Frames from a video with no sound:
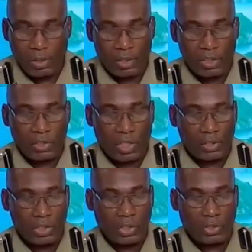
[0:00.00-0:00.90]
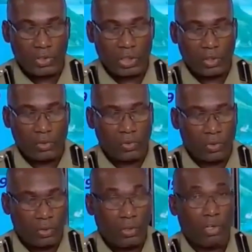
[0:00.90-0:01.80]
These conditions
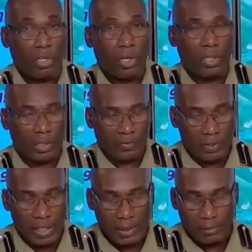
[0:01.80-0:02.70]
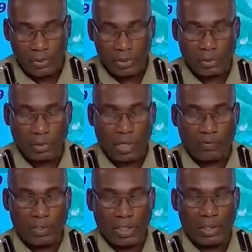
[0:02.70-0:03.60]
include the recording of names
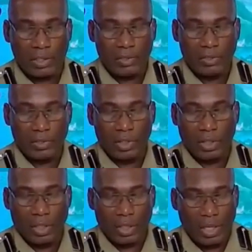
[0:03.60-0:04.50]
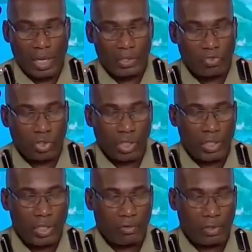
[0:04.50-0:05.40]
of attendees and strict
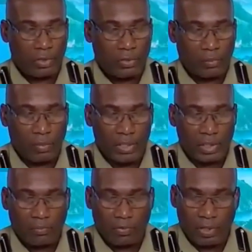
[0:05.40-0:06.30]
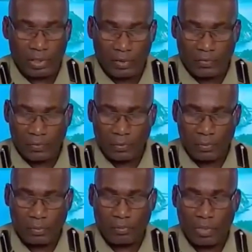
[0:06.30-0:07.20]
adherence to the basic preventive
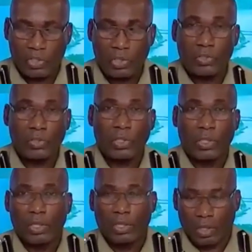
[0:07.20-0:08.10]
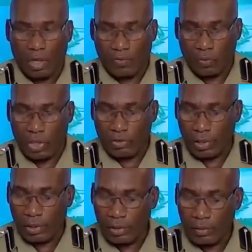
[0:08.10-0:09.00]
measures of
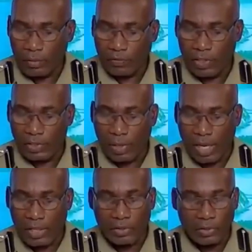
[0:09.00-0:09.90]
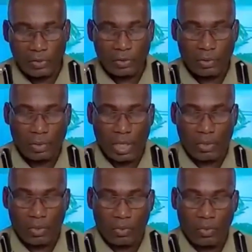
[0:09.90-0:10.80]
wearing face masks
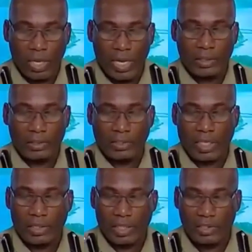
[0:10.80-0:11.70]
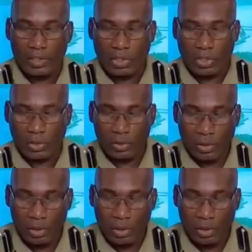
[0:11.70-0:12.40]
and good hand sanitization